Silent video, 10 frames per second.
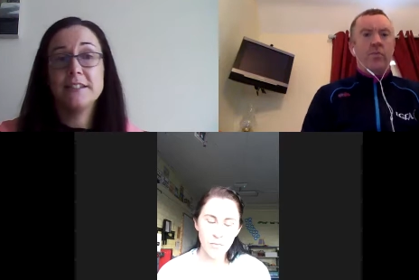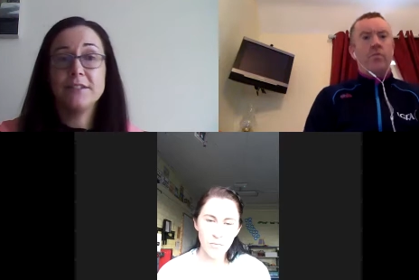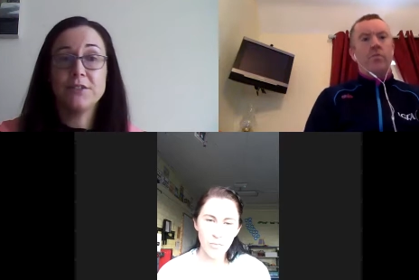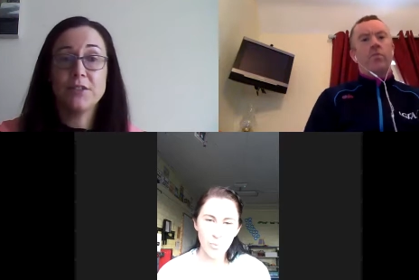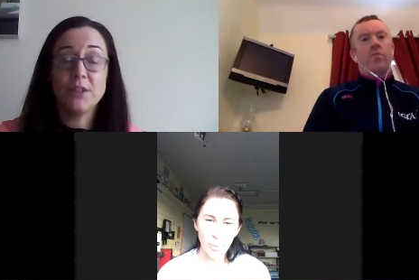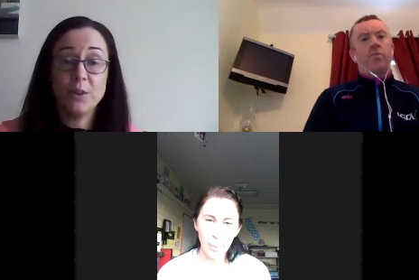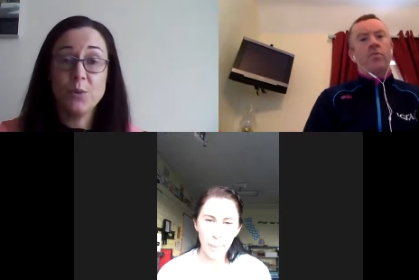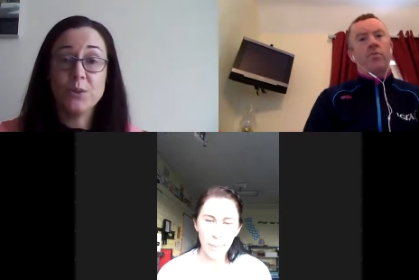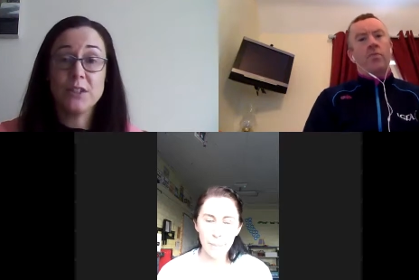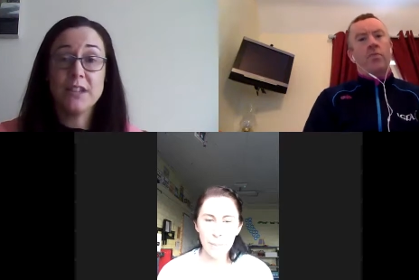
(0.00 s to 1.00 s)
Speaker 1: for loans
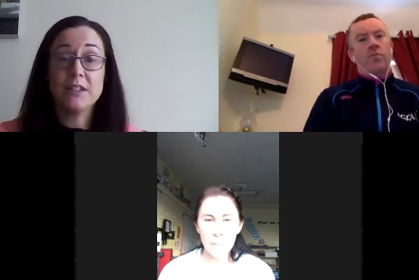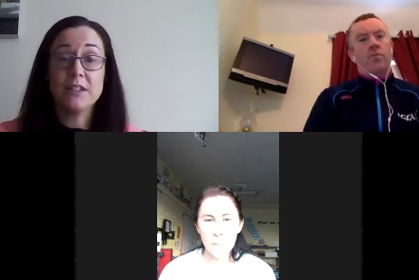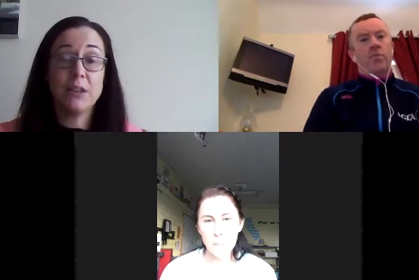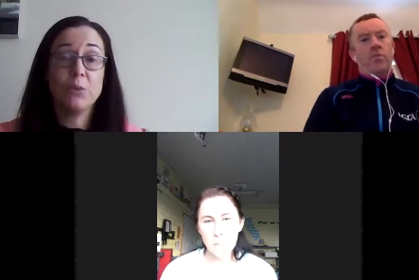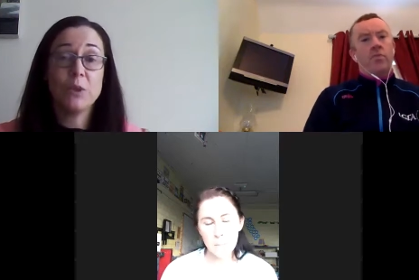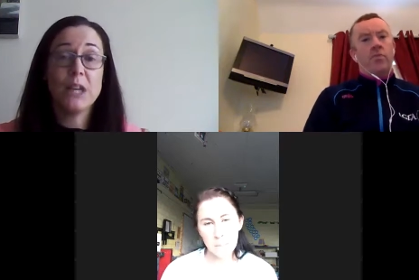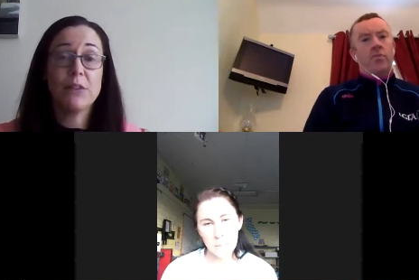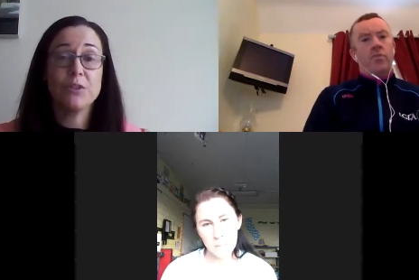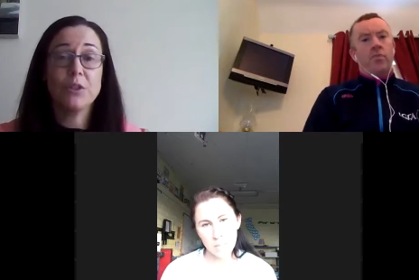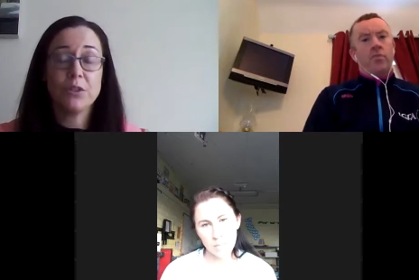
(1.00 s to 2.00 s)
on that, that would have
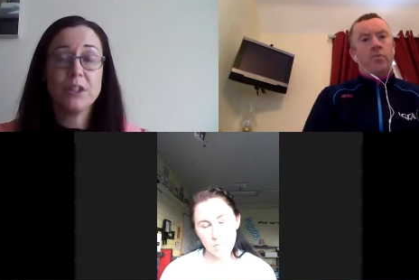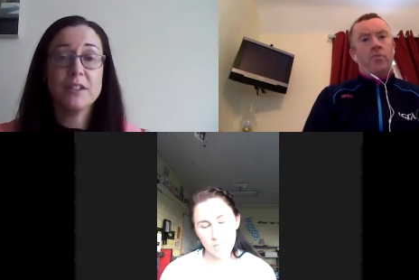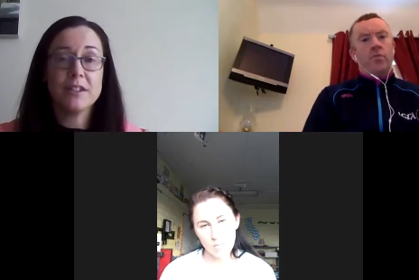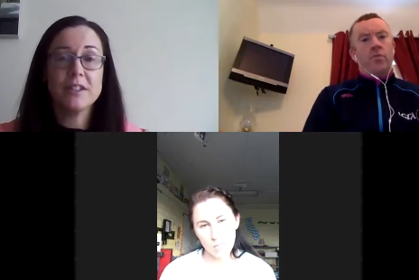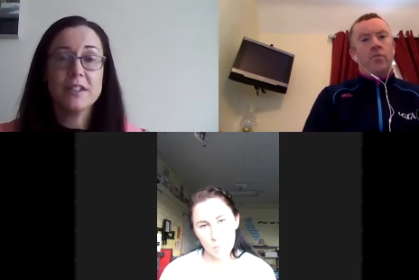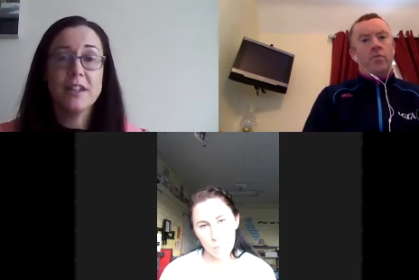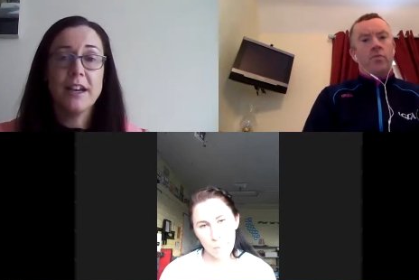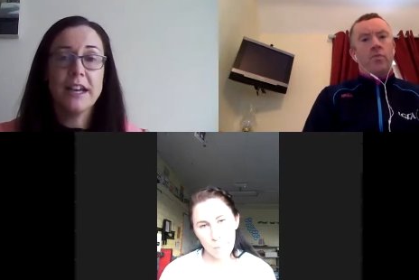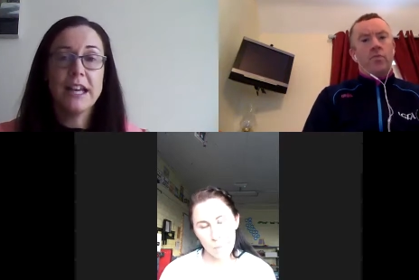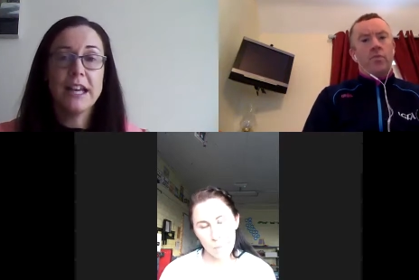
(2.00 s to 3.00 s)
decreased
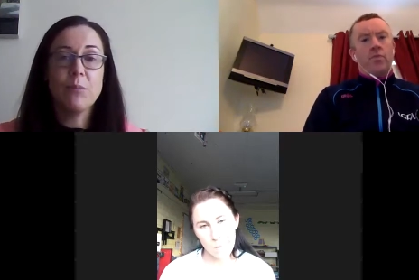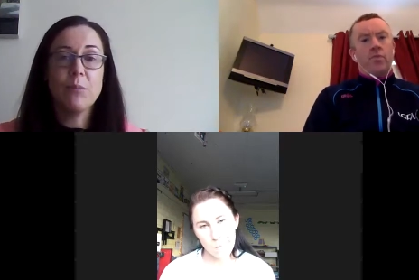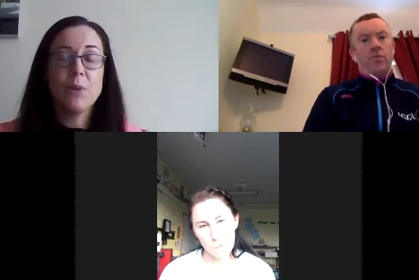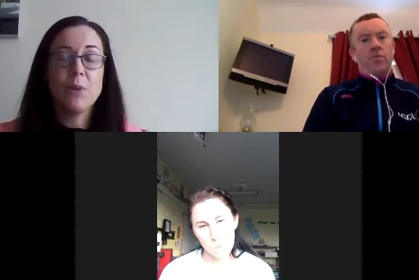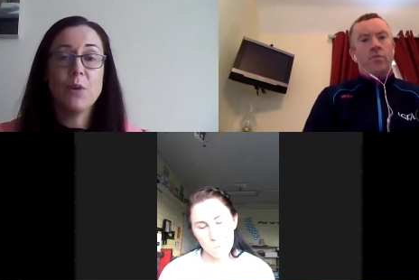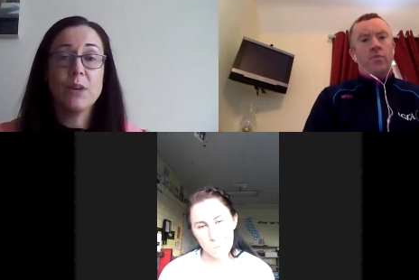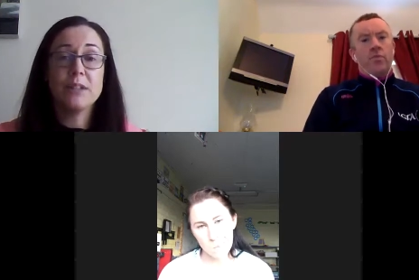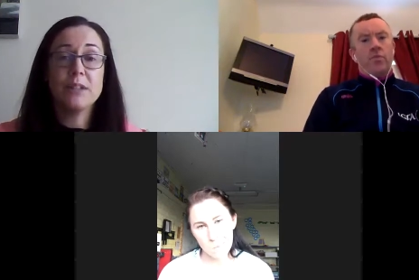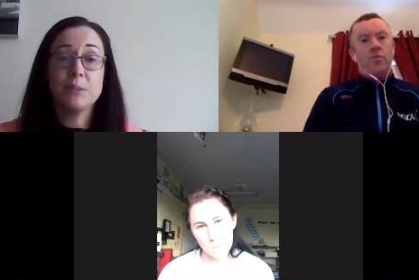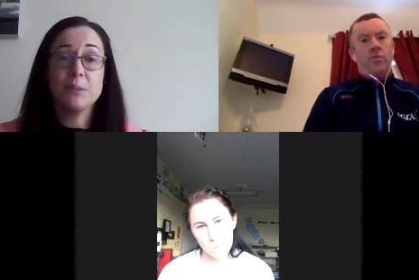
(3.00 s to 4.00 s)
um,
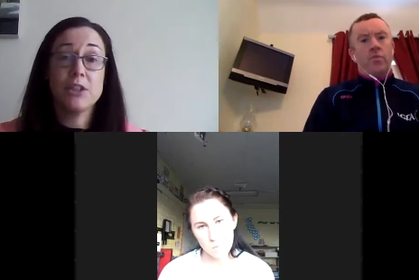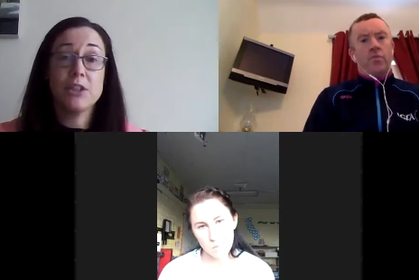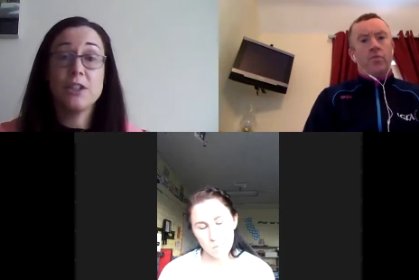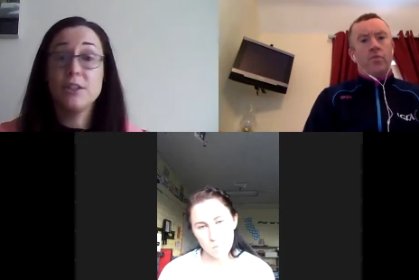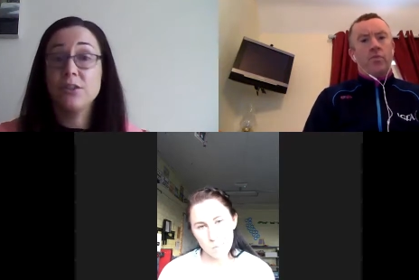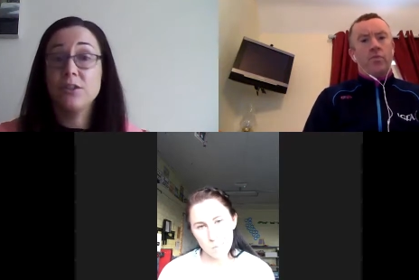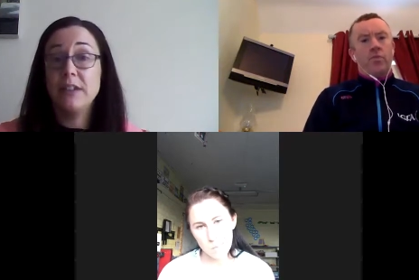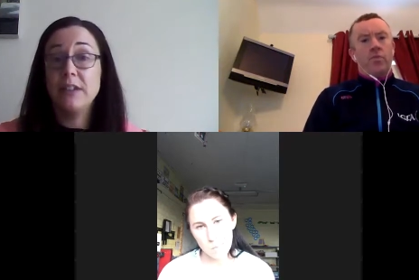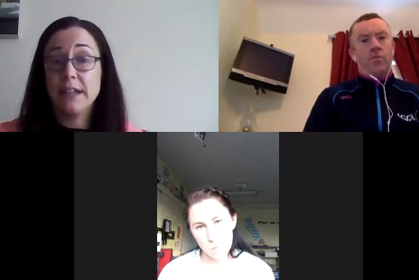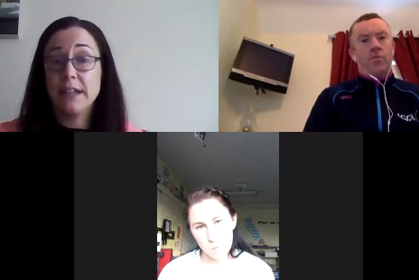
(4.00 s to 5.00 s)
quite substantially during the
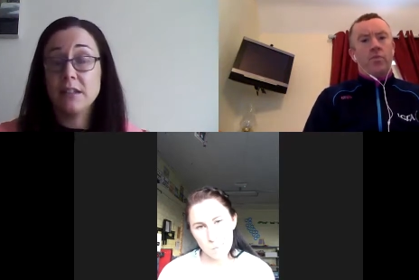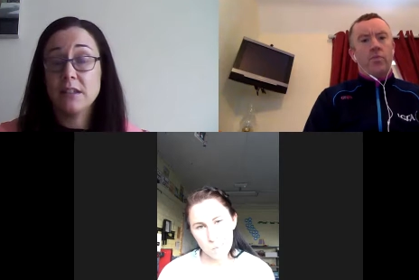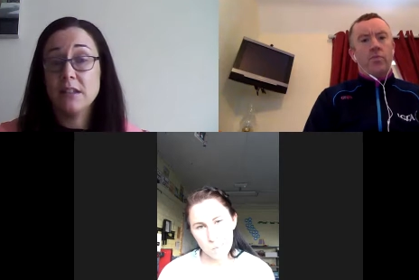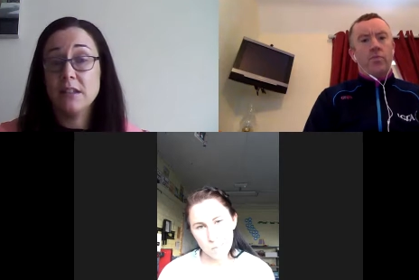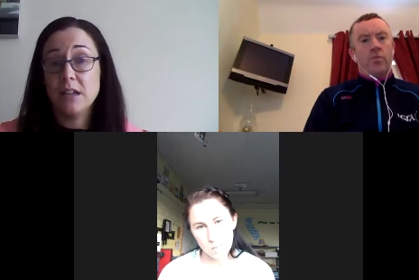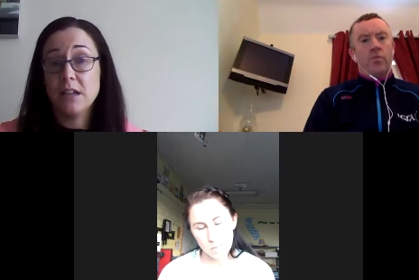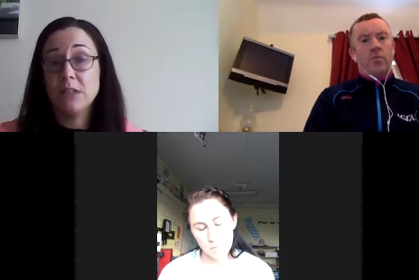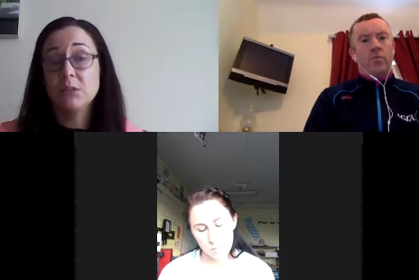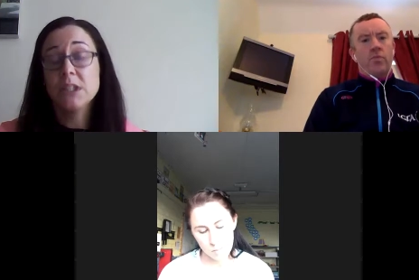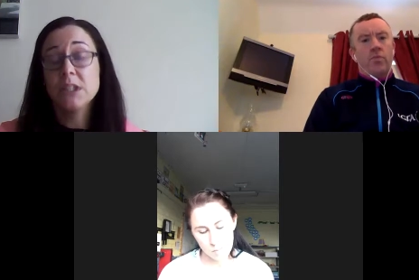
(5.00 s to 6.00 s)
last lockdown.